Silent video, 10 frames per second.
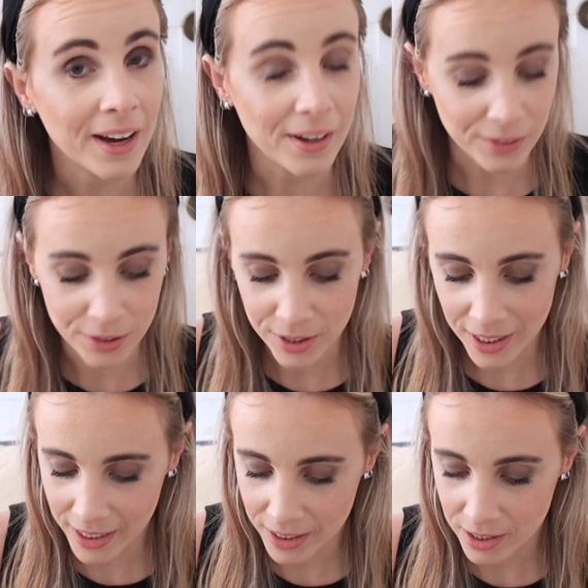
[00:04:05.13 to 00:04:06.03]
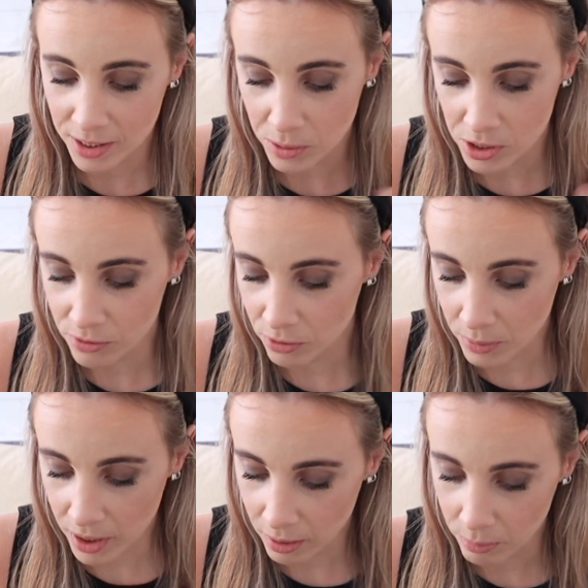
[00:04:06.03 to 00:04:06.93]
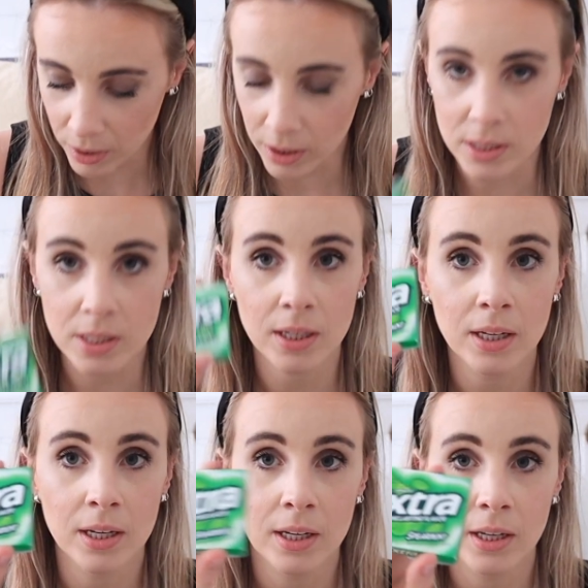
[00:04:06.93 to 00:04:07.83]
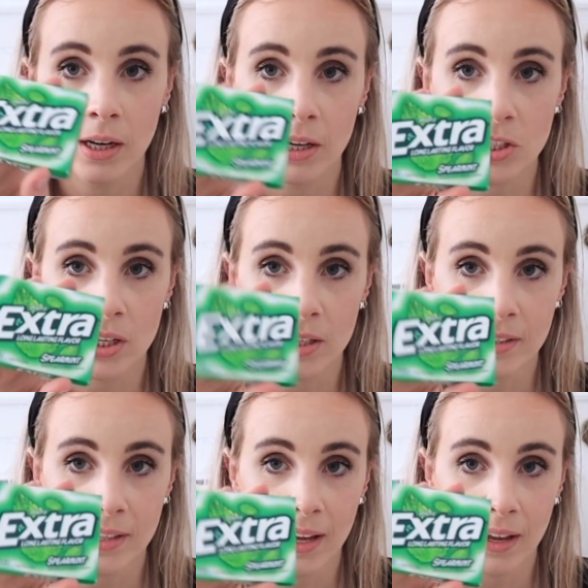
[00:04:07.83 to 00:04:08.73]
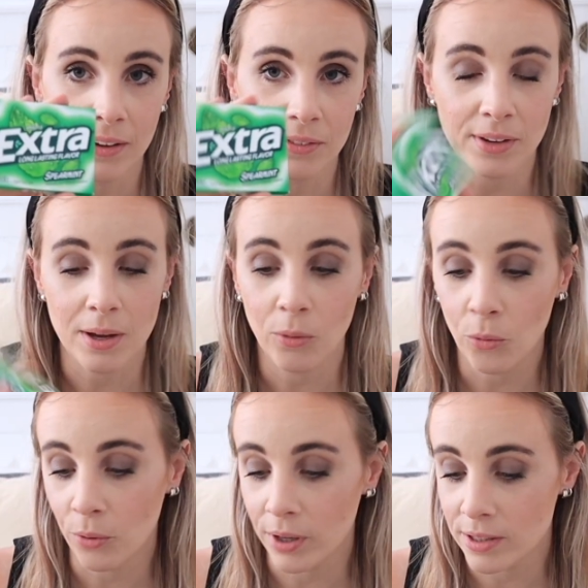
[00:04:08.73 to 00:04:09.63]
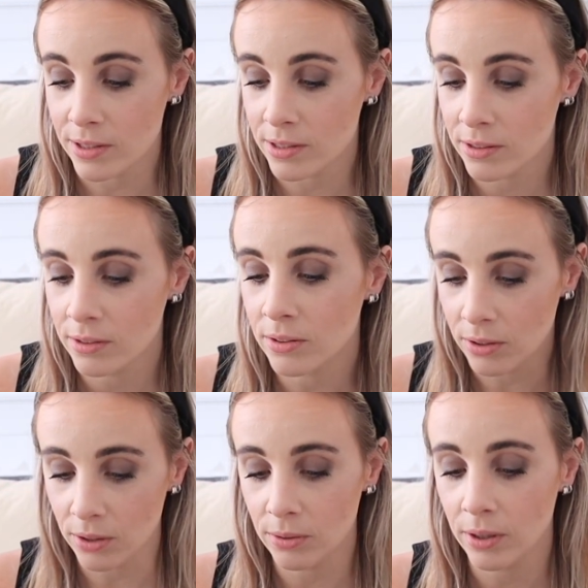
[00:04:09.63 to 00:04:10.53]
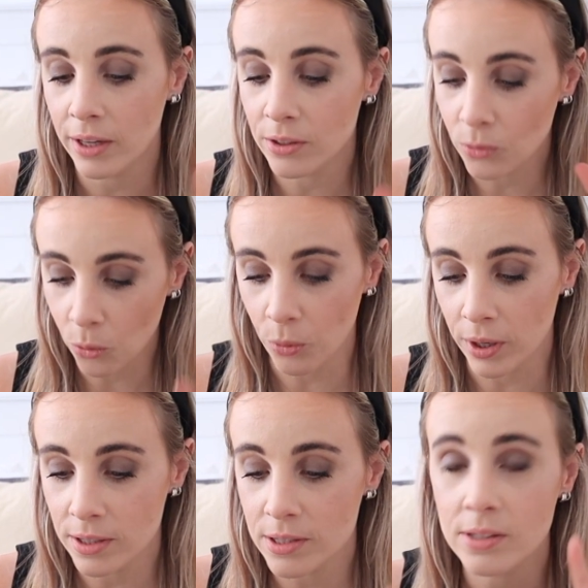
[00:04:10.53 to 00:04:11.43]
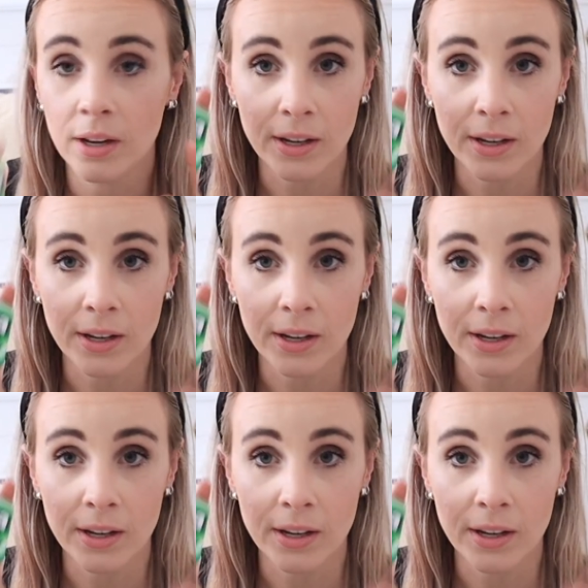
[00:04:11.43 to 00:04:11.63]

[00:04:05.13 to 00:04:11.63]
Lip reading: I've learned that, especially for me, but I just have always, no, I don't always.